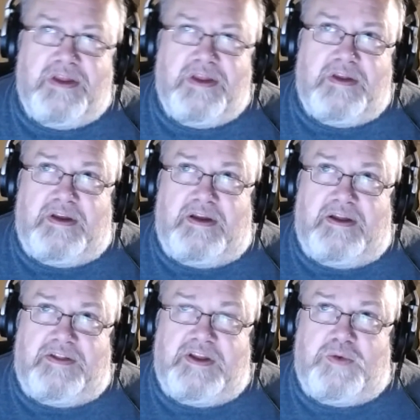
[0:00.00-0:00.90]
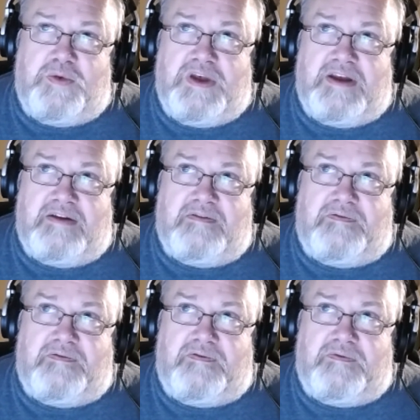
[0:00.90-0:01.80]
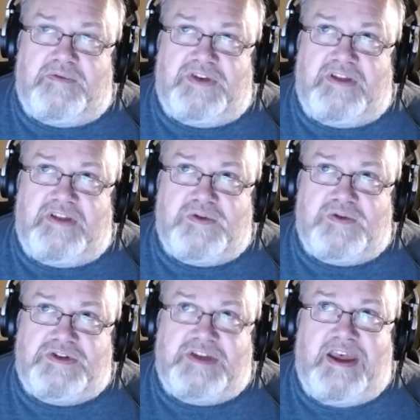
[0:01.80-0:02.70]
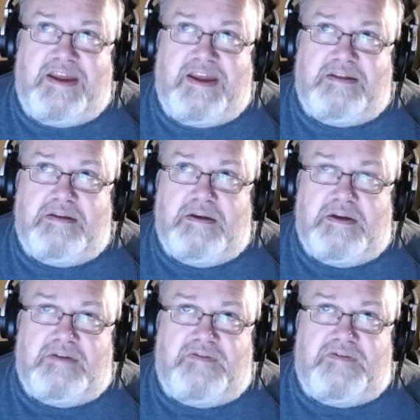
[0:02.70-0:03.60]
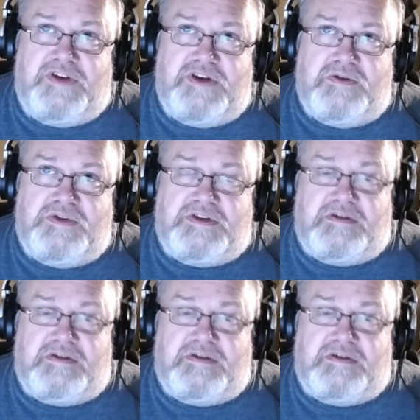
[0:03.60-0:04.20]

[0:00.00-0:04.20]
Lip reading: I think we have, say, the first 10 videos.